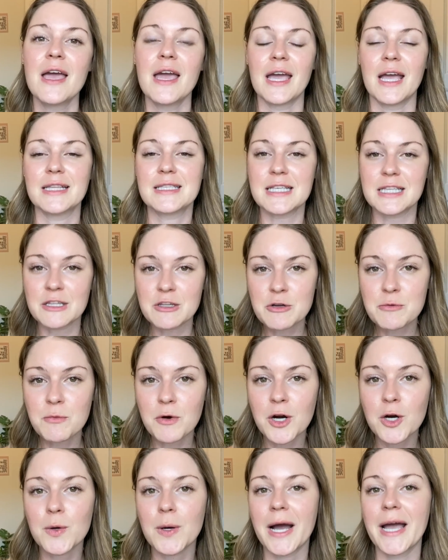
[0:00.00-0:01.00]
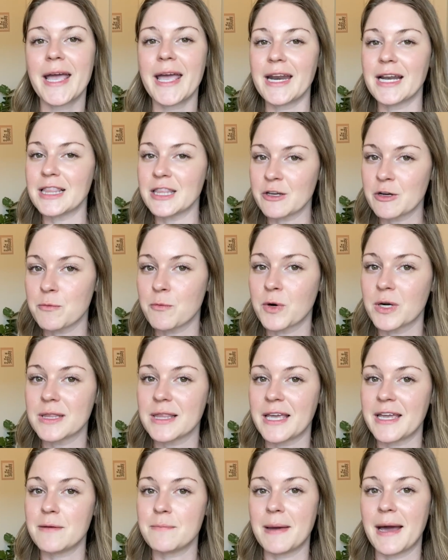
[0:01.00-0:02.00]
it's a little more quiet and a little more
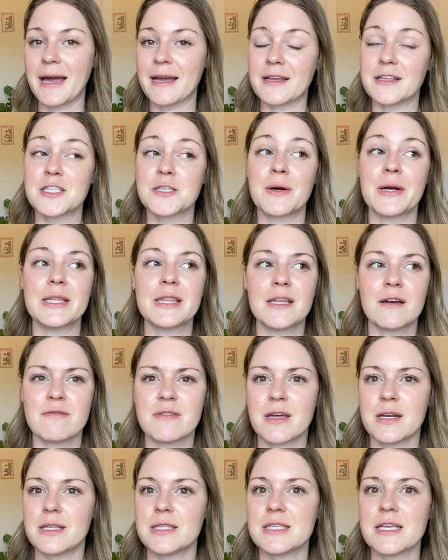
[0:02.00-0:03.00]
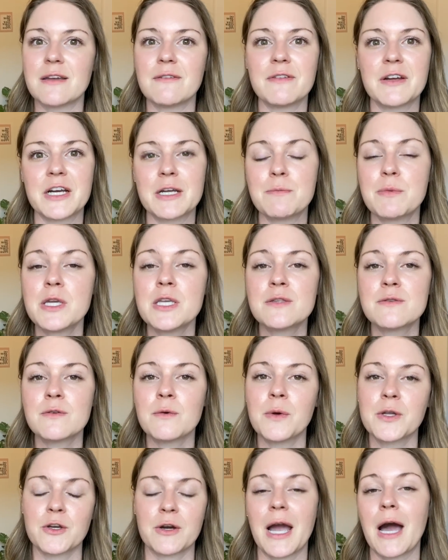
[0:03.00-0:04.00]
laid back, and so I love that. It's like very peaceful
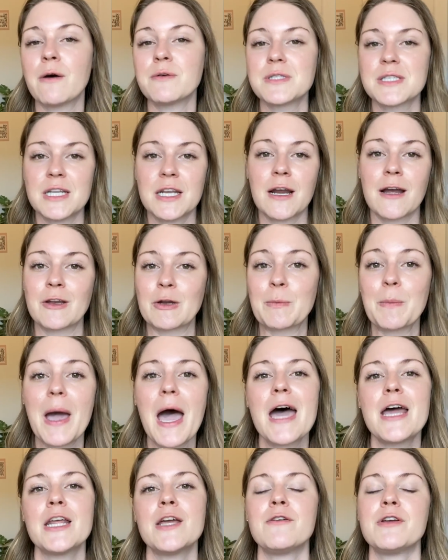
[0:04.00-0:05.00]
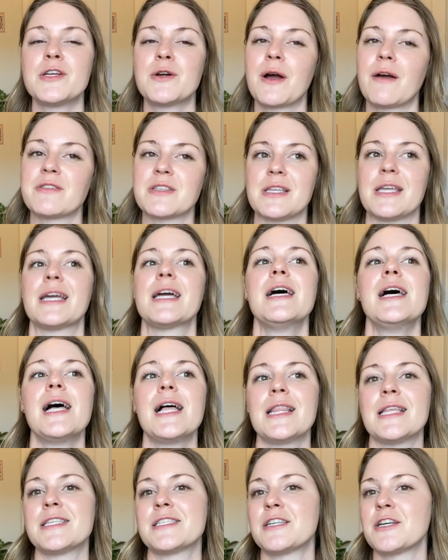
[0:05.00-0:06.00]
when you're out sitting on your patio. You don't have to like
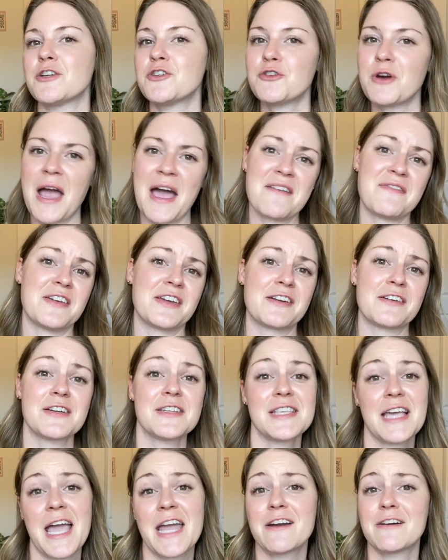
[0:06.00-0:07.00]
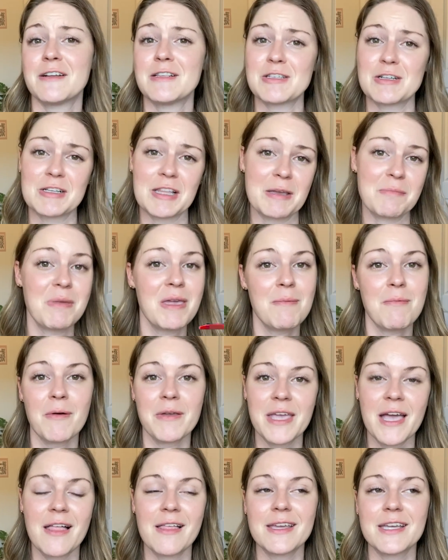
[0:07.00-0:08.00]
listen to traffic or sirens or like people
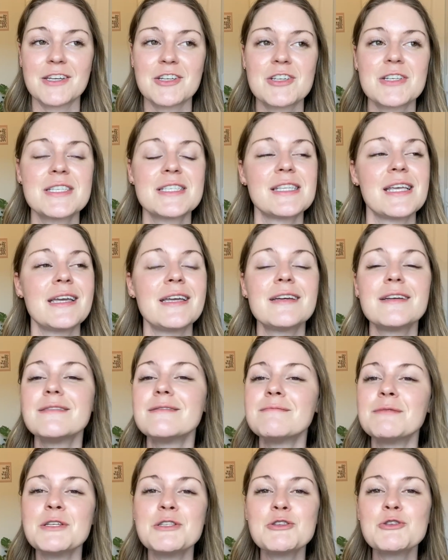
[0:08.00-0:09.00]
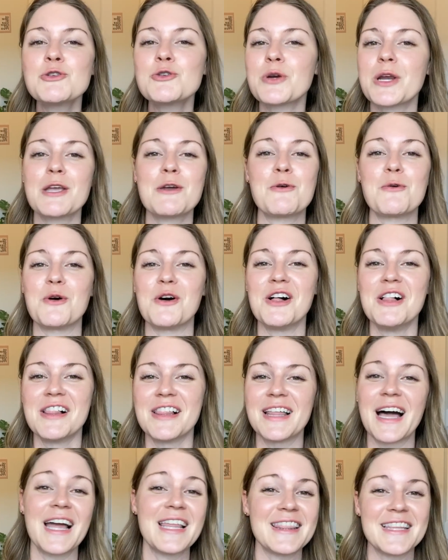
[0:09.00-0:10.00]
yelling. It's just like, it's tranquil.
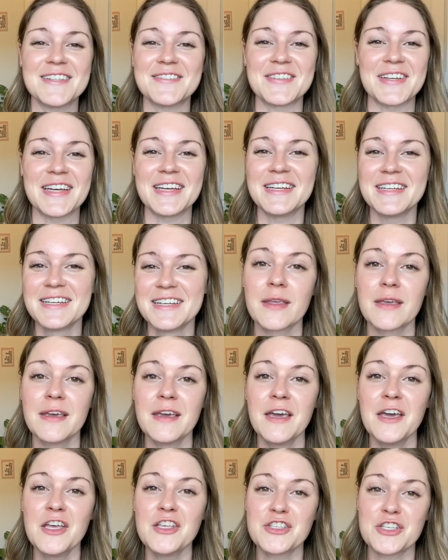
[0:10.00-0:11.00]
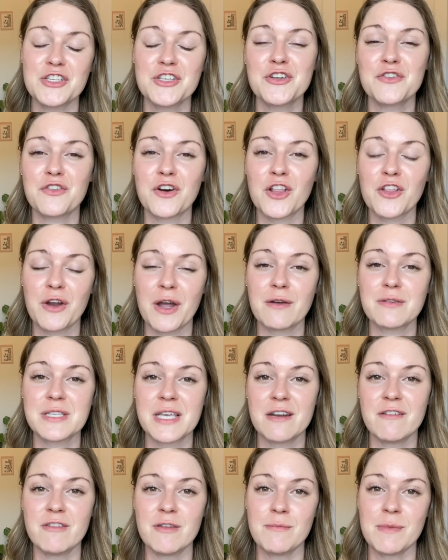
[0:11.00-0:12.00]
I love it. Since you're farther
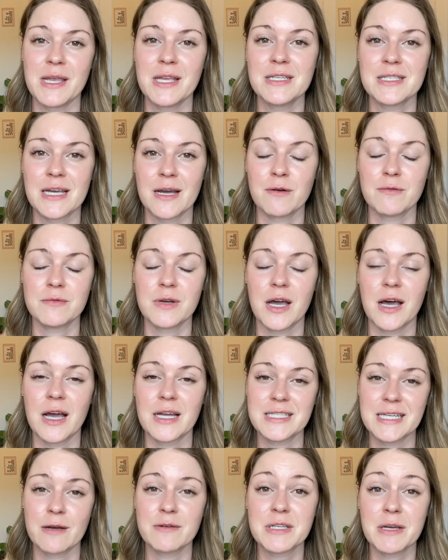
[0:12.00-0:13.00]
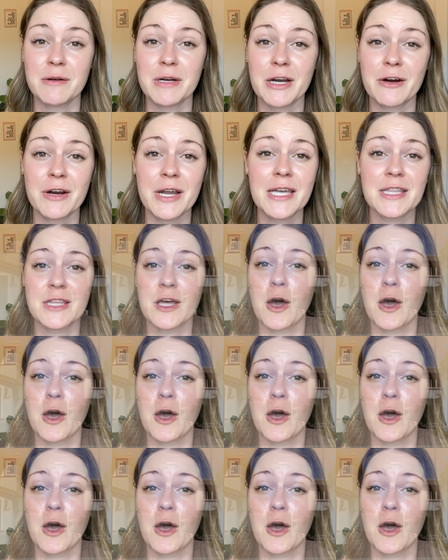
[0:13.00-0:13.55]
outside of the main town, downtown area, the